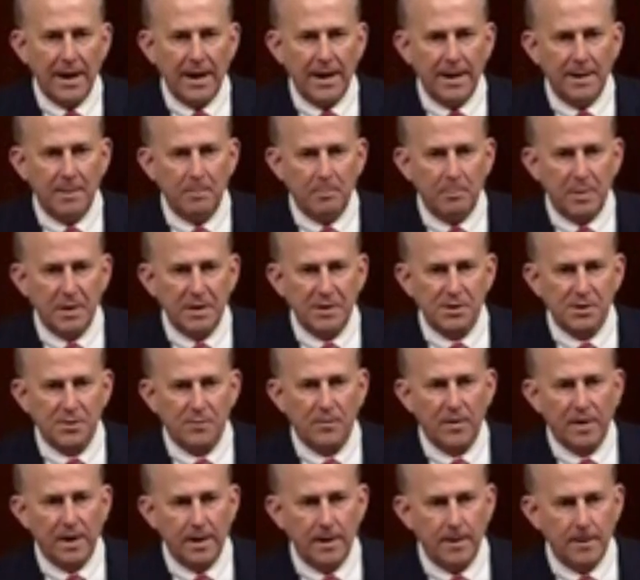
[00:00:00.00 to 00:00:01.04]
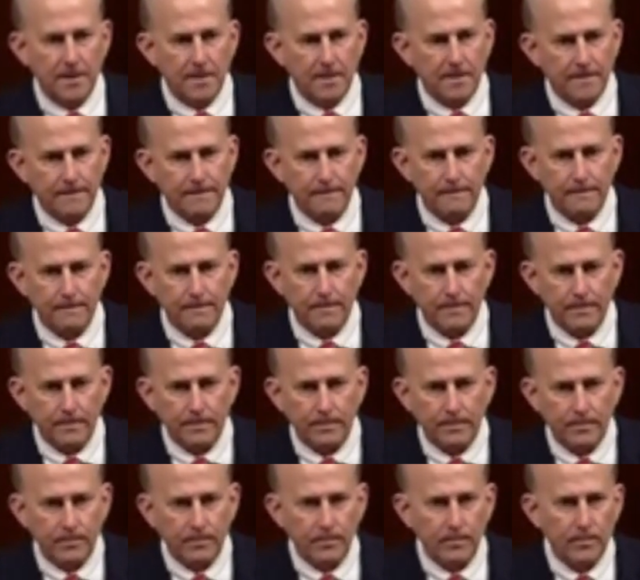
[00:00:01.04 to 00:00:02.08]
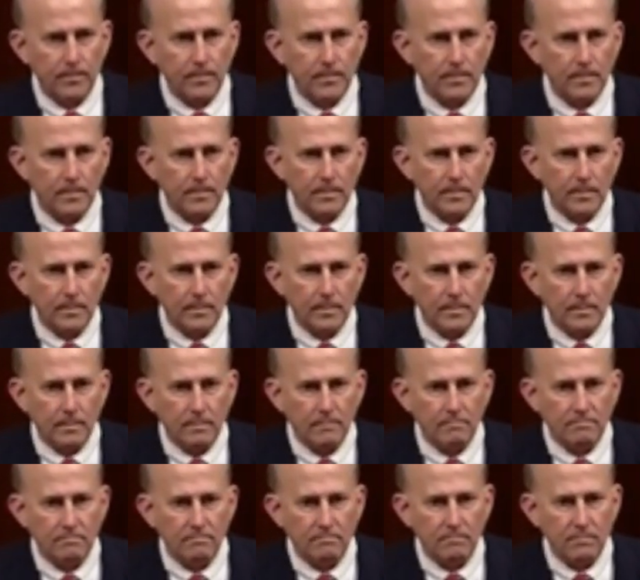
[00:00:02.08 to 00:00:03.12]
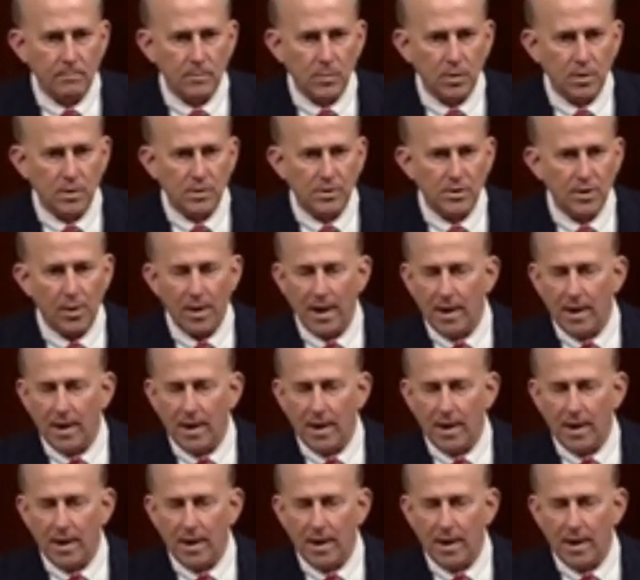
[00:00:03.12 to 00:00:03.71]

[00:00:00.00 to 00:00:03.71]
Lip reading: I don't think it'll ever happen again. There will always be people